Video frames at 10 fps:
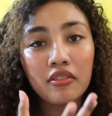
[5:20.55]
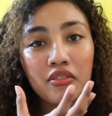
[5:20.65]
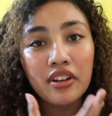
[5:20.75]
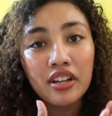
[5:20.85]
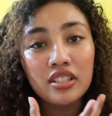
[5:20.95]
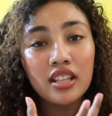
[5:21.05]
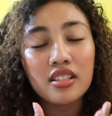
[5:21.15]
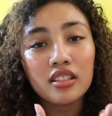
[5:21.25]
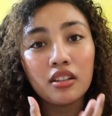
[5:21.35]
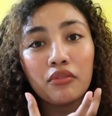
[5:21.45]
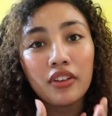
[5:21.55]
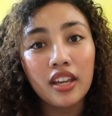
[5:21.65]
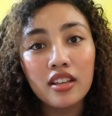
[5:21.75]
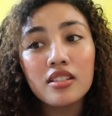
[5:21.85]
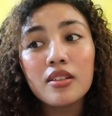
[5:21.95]
have a very sensitive
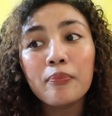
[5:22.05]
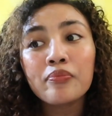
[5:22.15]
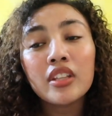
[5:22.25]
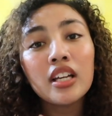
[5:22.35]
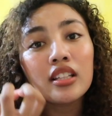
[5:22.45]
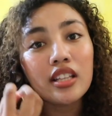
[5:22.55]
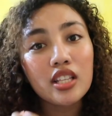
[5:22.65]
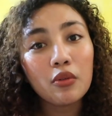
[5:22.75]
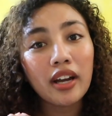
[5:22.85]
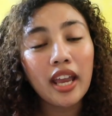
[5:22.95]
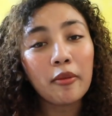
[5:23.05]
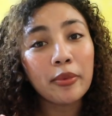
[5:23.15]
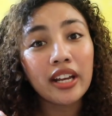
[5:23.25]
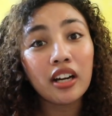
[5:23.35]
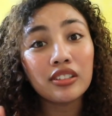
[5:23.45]
face. That's why I
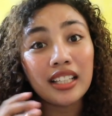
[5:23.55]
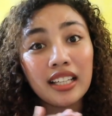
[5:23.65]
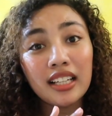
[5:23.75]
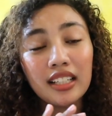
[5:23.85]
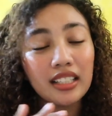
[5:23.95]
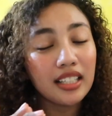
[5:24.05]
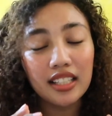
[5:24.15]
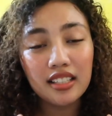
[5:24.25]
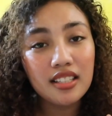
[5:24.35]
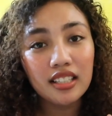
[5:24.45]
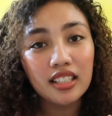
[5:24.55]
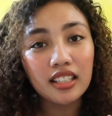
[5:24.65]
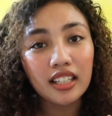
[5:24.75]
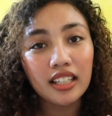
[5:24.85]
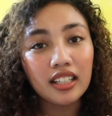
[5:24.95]
break out
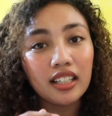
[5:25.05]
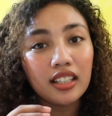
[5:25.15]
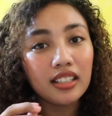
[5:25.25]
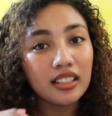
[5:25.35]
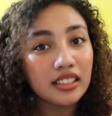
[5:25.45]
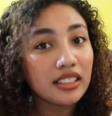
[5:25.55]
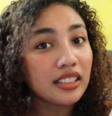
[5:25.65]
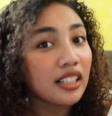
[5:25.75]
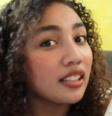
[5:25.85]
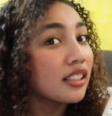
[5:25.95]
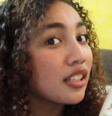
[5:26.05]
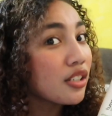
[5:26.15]
easily, like literal.